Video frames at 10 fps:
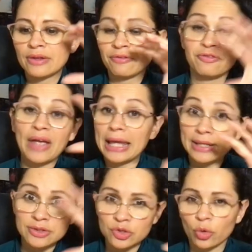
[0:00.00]

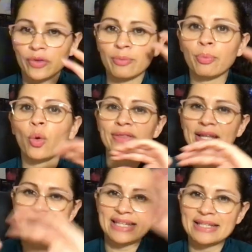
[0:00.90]
phase or the point
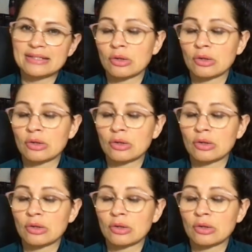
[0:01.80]
that takes